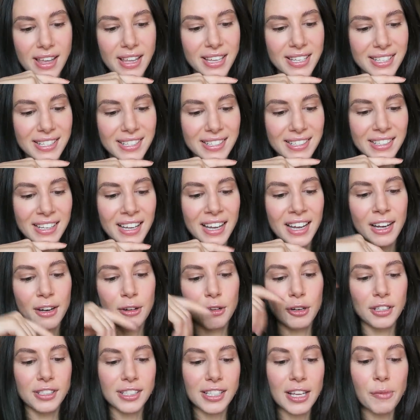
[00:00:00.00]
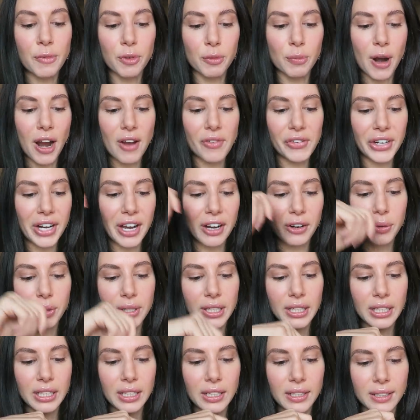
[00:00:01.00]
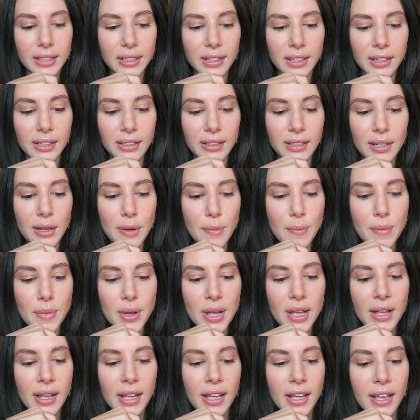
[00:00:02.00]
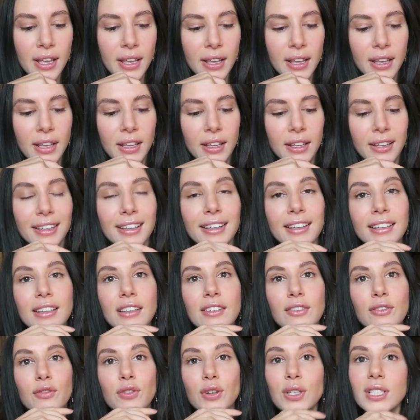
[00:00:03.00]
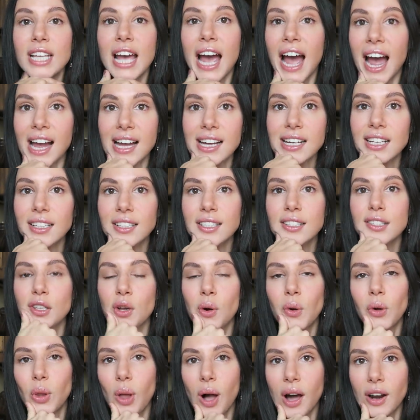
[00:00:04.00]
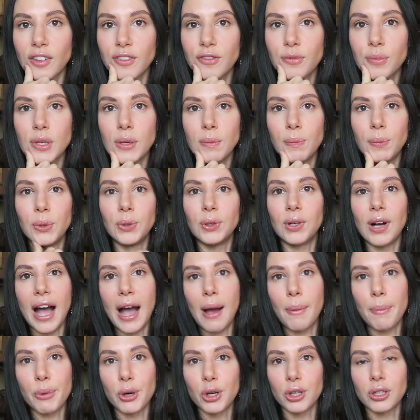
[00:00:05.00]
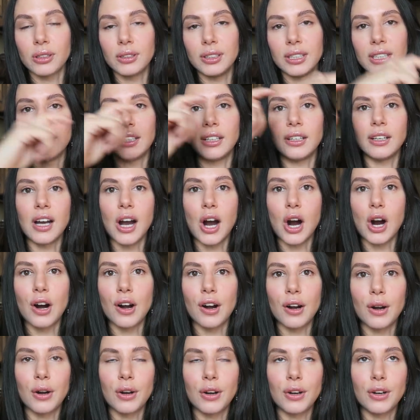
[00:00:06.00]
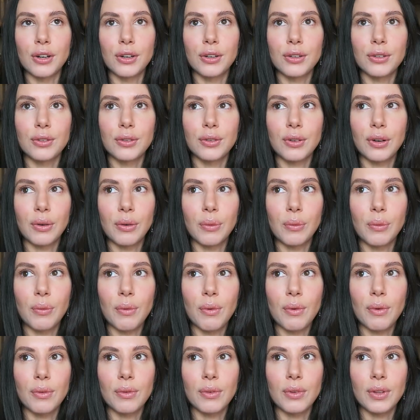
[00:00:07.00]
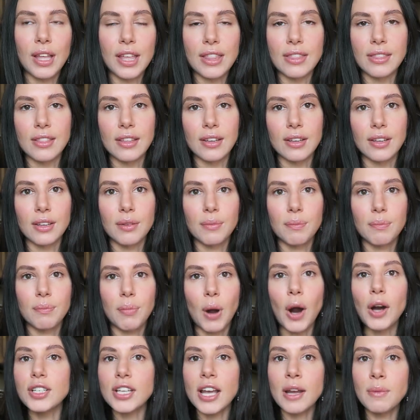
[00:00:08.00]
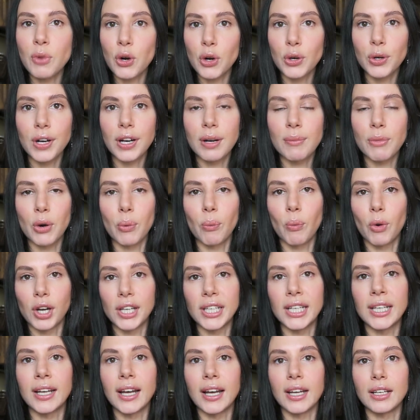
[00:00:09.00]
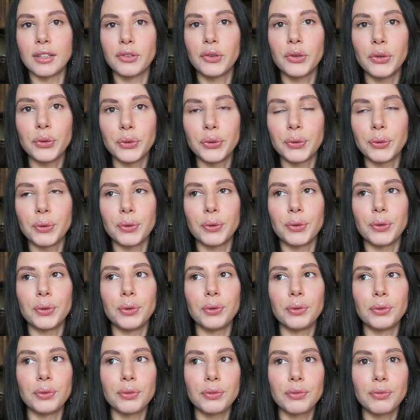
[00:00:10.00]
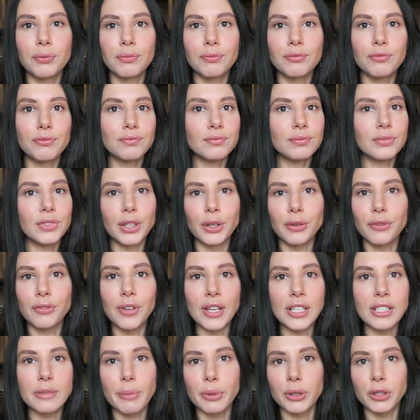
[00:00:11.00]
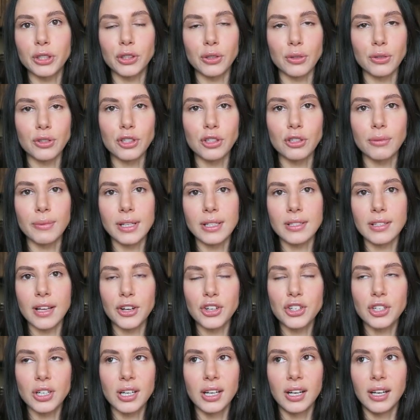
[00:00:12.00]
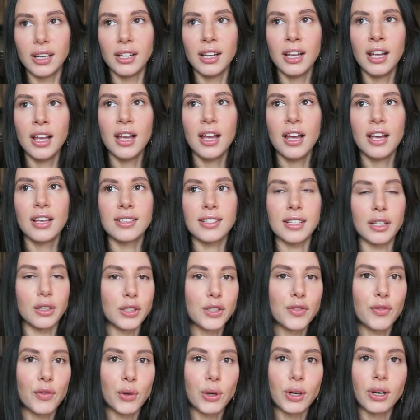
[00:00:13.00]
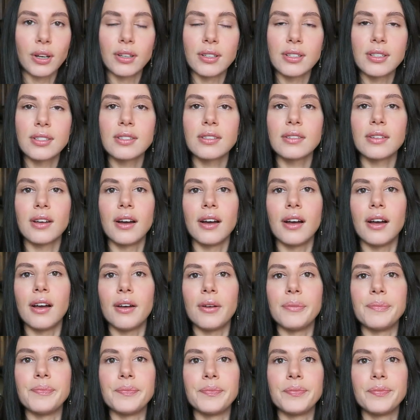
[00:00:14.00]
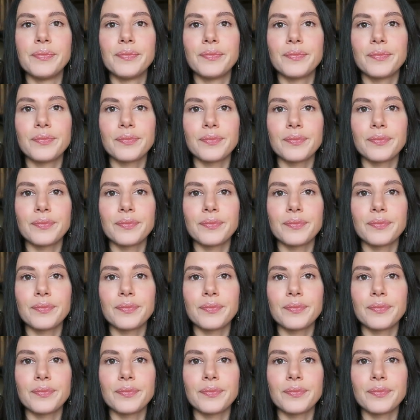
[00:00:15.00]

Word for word: yes. Same with private equity. Um, for tech, so a lot of people at Berkeley are in the part-time program are working at Google, you know, Facebook, YouTube, etc., Salesforce, um,